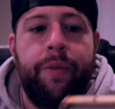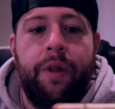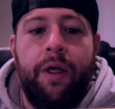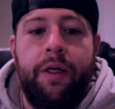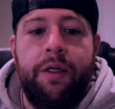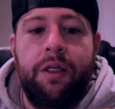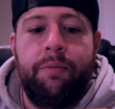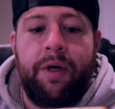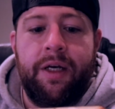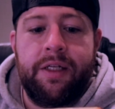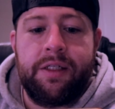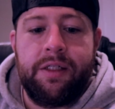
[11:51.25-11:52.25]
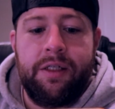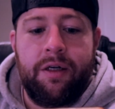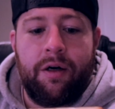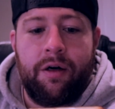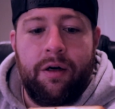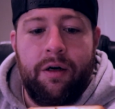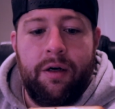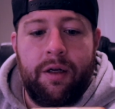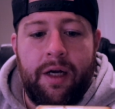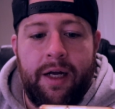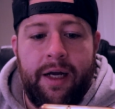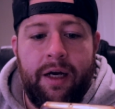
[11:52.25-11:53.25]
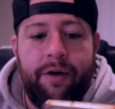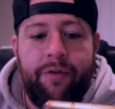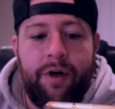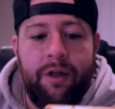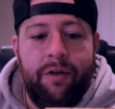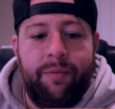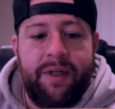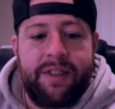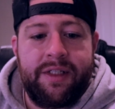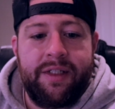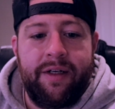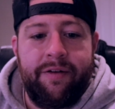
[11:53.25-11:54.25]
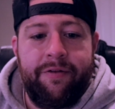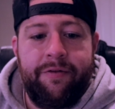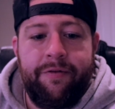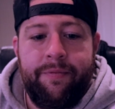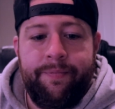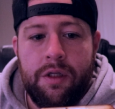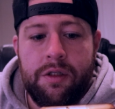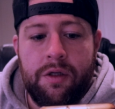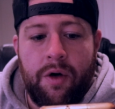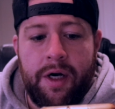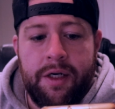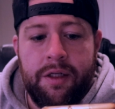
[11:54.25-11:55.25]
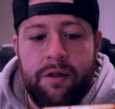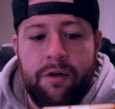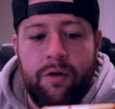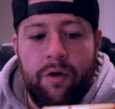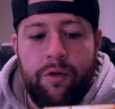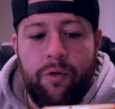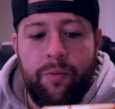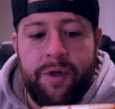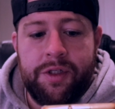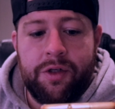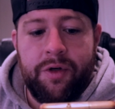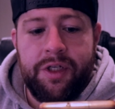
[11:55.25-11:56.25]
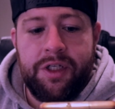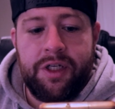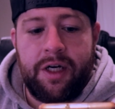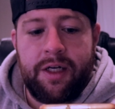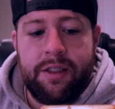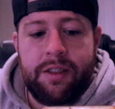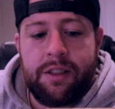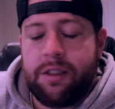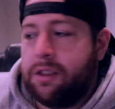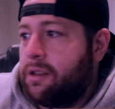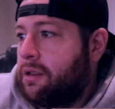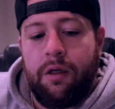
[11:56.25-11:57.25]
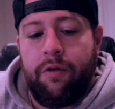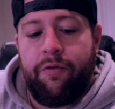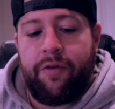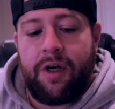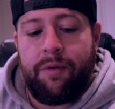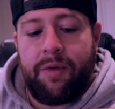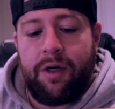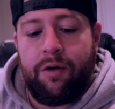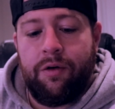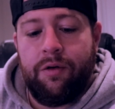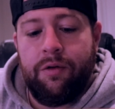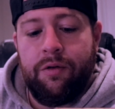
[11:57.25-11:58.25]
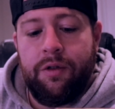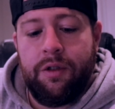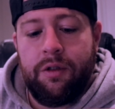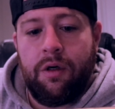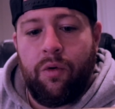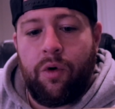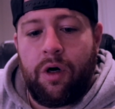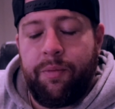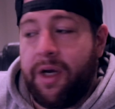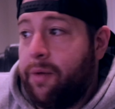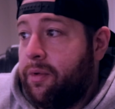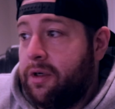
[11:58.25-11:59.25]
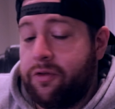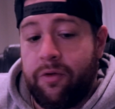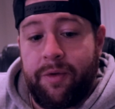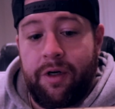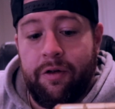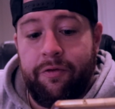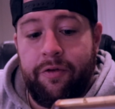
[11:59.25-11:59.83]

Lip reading: And in my SD card, I have all of my stuff. So I can go through my screenshots and find my old wallpapers from my old